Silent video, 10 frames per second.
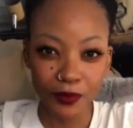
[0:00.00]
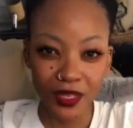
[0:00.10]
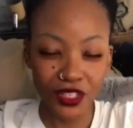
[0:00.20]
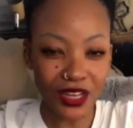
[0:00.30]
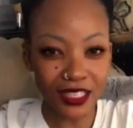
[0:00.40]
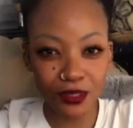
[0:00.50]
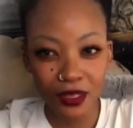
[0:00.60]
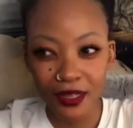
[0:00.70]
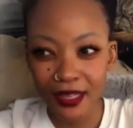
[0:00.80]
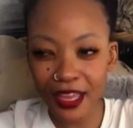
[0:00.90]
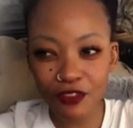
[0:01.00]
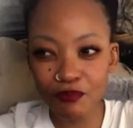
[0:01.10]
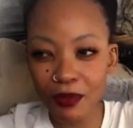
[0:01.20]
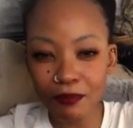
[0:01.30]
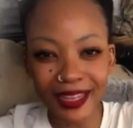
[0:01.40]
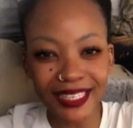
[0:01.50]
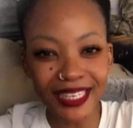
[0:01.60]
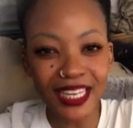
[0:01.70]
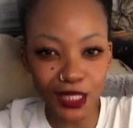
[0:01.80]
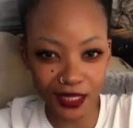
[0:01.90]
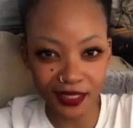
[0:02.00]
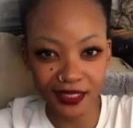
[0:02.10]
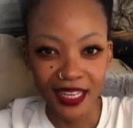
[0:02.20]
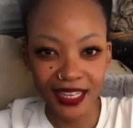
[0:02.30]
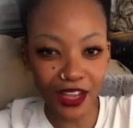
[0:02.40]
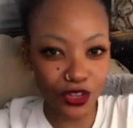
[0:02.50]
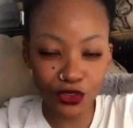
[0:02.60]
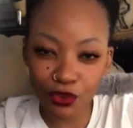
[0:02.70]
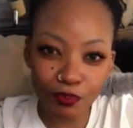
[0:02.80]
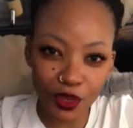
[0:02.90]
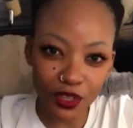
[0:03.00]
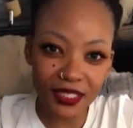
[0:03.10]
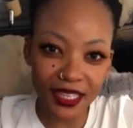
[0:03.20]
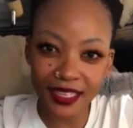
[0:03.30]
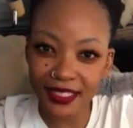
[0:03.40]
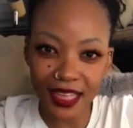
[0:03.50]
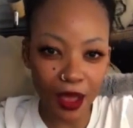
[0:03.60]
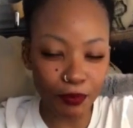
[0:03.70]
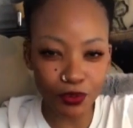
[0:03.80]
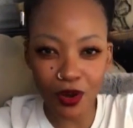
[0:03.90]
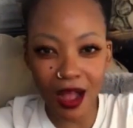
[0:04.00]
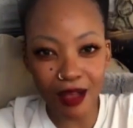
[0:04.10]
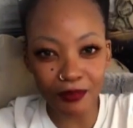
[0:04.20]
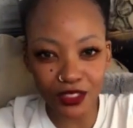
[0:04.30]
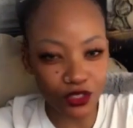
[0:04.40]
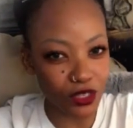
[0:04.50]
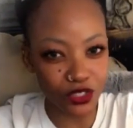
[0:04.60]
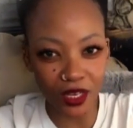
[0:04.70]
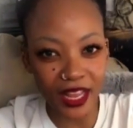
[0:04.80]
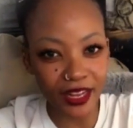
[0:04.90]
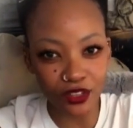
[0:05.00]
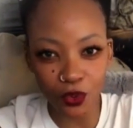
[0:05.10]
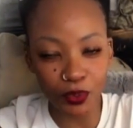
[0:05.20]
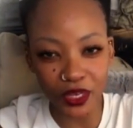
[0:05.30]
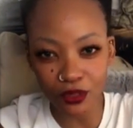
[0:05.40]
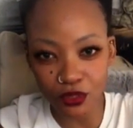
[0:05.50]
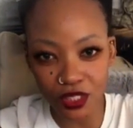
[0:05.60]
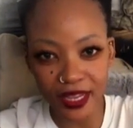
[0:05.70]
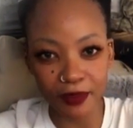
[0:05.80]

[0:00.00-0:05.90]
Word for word: Just give me my needs. Like, you know, Beyonce's, I promise not to let no bills get